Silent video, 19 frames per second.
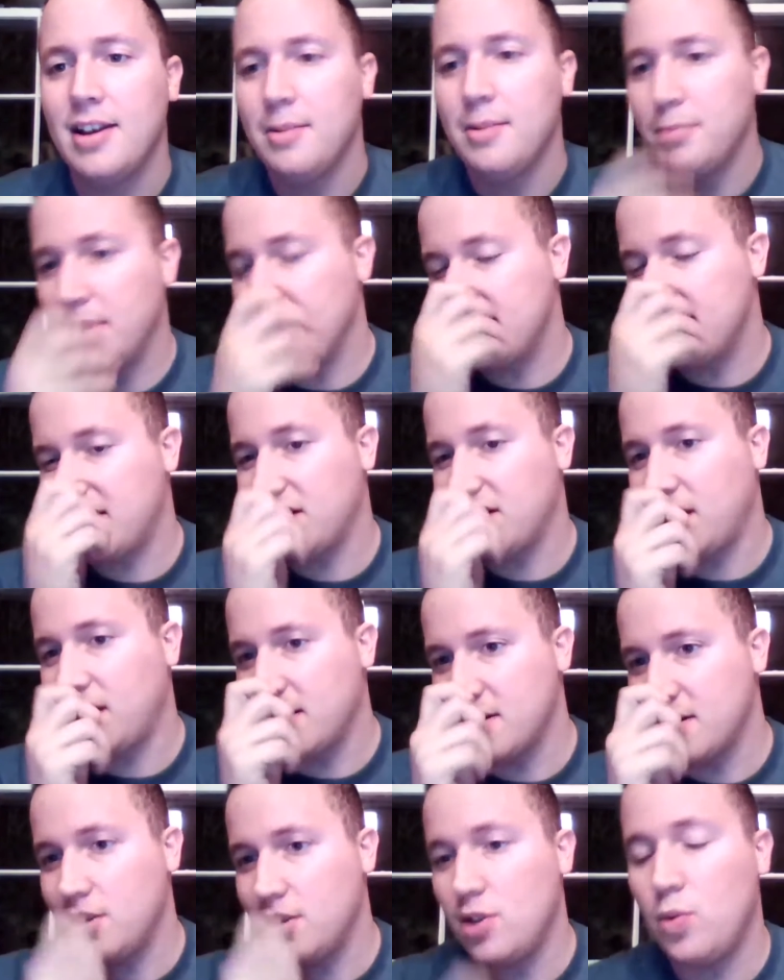But it's going to
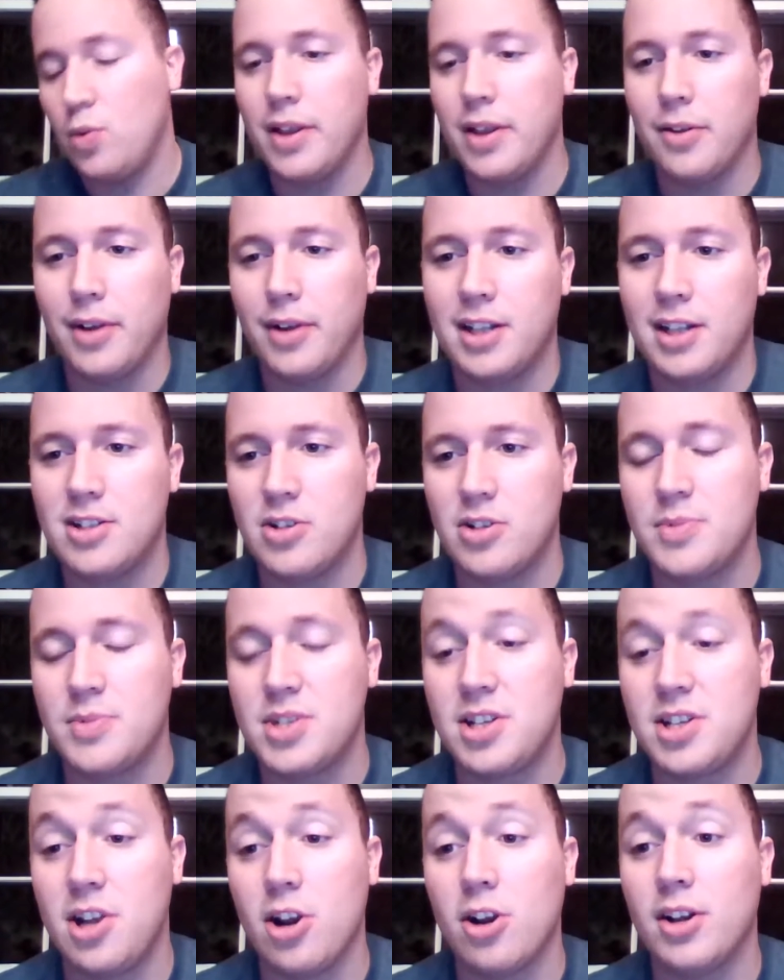continue withering into
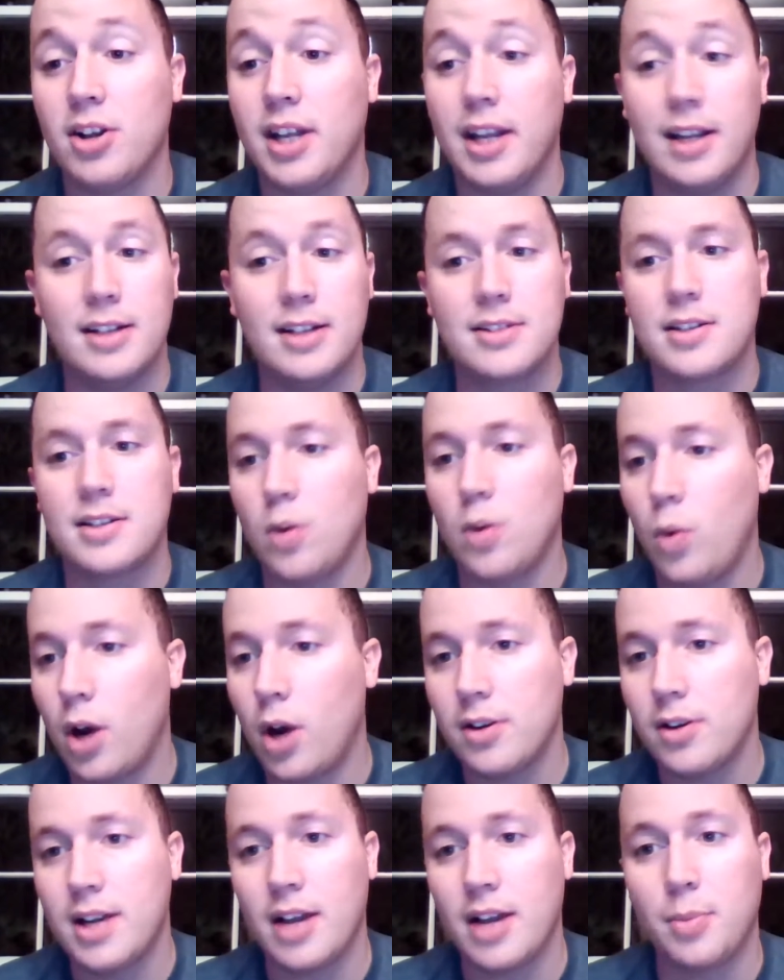obscurity, and it's going to
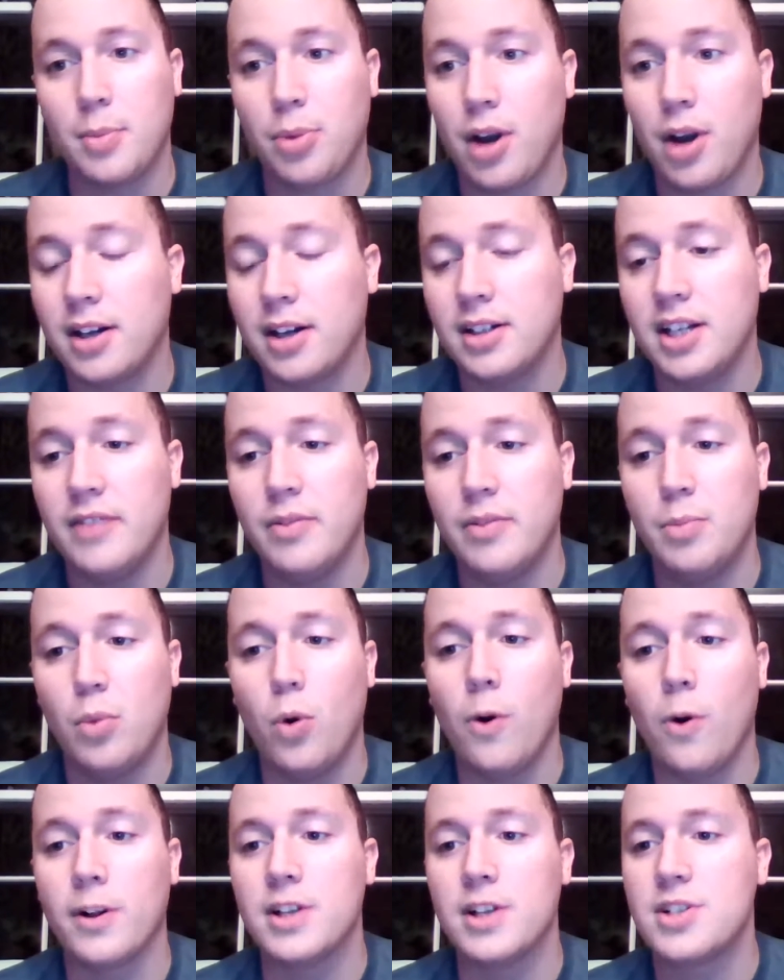water down the product even
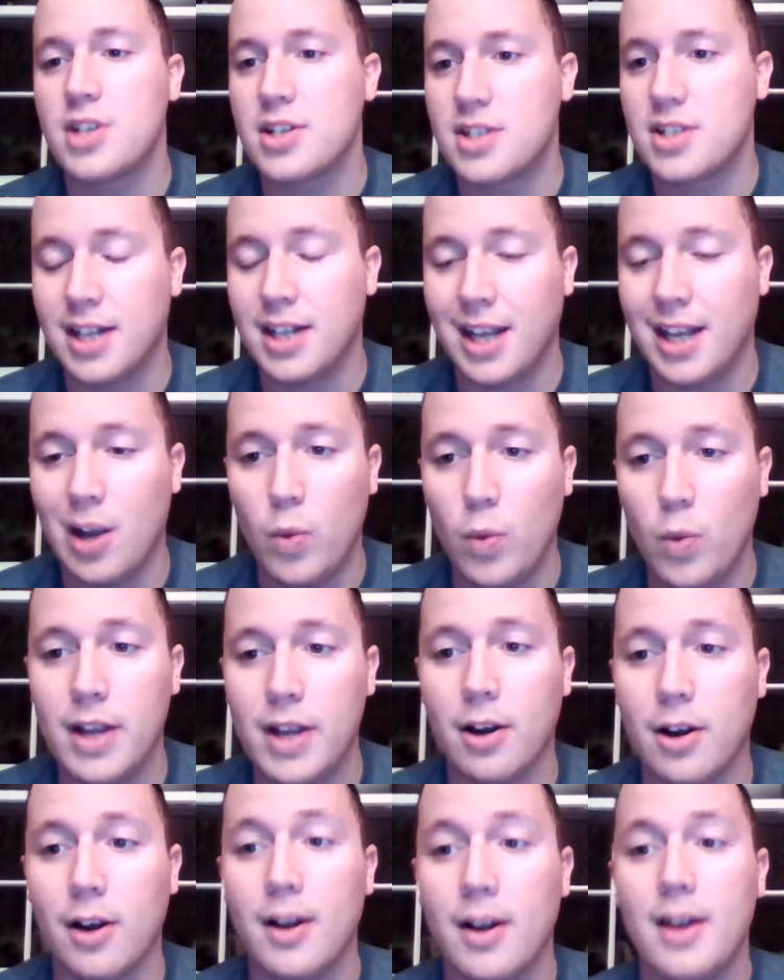more, and it's just going to get
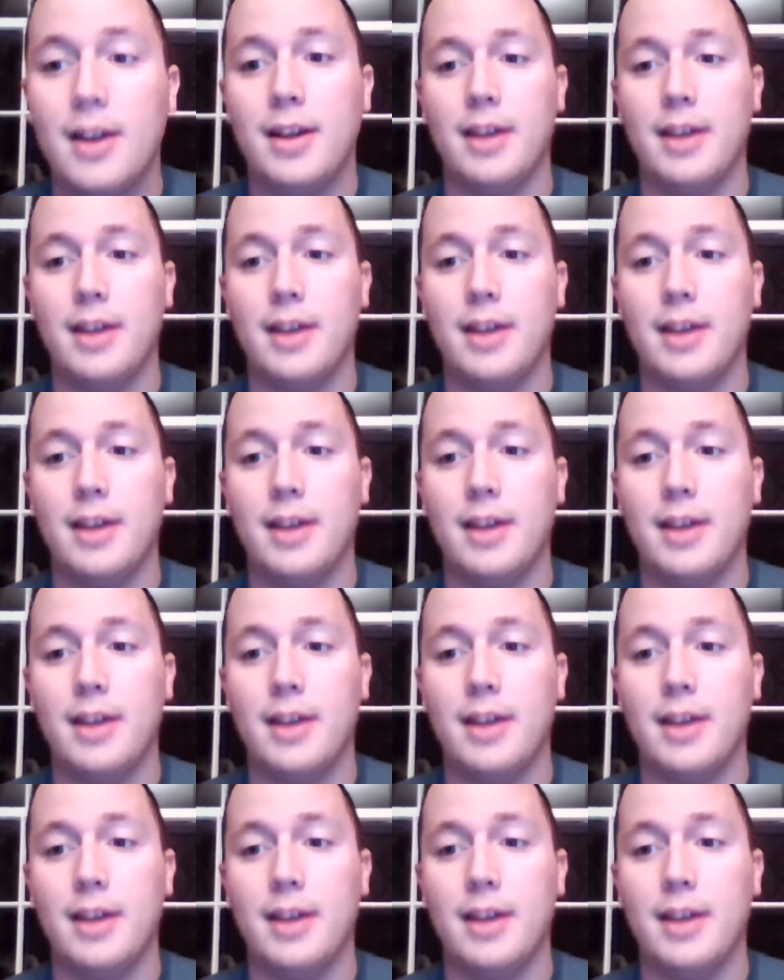weaker.